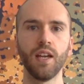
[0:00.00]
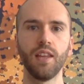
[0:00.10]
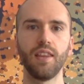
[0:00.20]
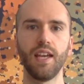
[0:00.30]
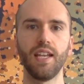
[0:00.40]

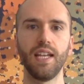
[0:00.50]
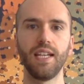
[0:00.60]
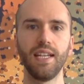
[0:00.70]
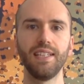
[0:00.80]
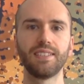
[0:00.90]
then
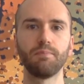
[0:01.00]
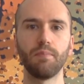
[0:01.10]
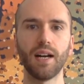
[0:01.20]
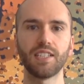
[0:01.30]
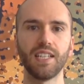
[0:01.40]
it is
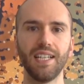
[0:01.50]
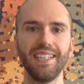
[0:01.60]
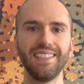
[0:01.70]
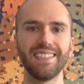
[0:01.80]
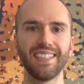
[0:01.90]
much
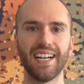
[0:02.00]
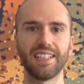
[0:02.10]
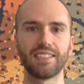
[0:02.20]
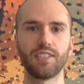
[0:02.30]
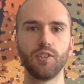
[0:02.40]

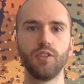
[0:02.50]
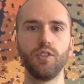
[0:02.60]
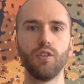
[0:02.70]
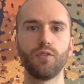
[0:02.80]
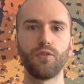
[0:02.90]
easier to